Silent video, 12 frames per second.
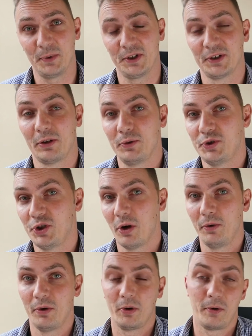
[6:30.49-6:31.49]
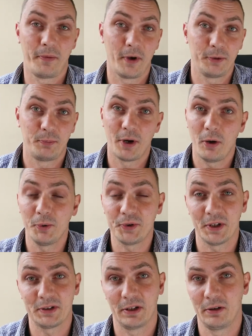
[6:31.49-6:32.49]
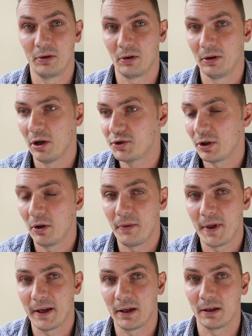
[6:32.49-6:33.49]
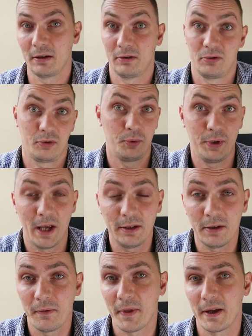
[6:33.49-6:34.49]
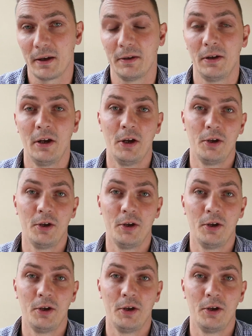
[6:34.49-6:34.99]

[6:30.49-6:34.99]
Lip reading: because it would show your thought process and your logical thinking and your creative thinking.